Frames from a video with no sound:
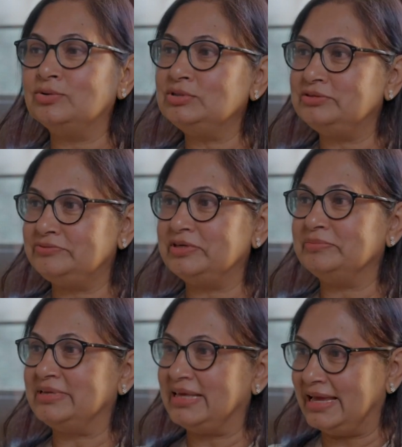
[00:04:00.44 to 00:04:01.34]
out
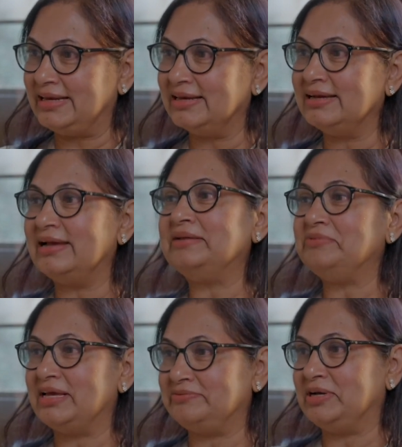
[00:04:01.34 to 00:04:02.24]
from Kerala and
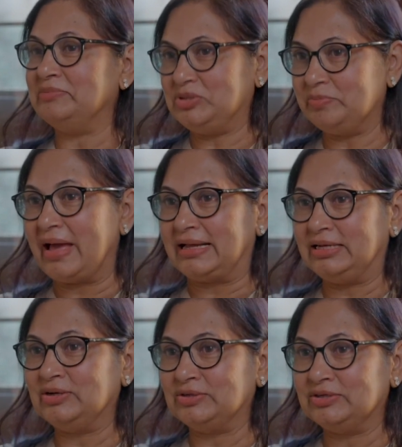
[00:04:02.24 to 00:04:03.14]
we have come to
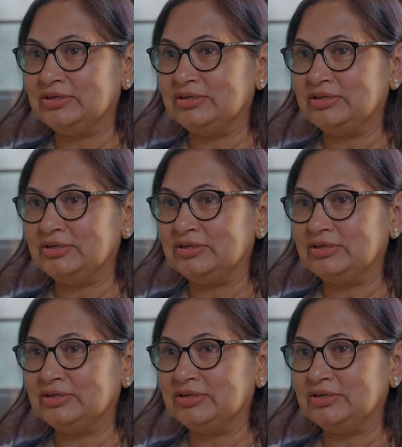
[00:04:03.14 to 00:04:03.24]
Bangalore.